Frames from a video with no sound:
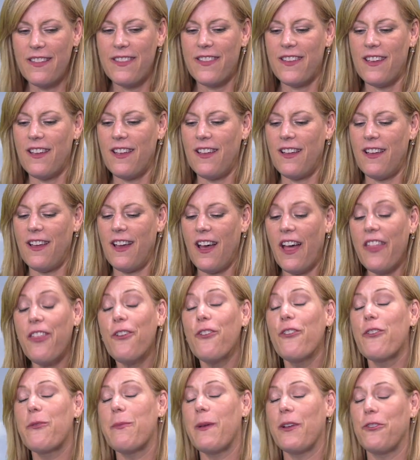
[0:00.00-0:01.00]
the
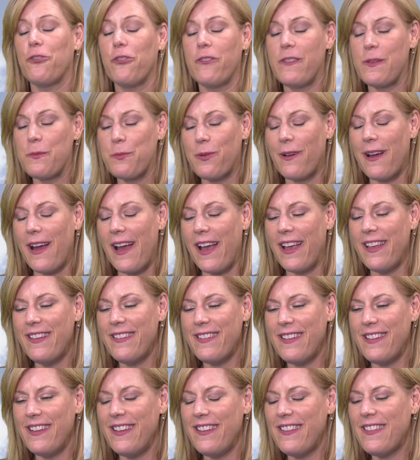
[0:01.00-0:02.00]
other special
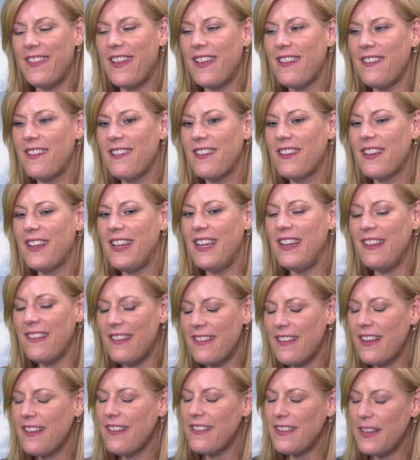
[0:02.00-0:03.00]
surprise is that
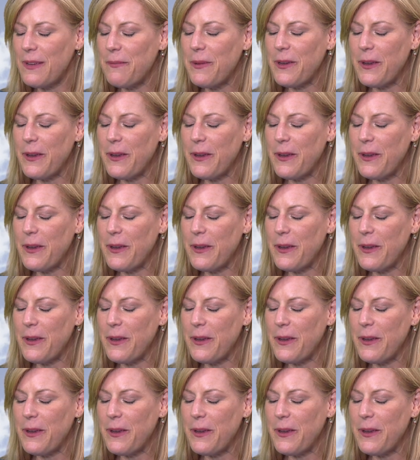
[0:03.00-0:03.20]
inside St.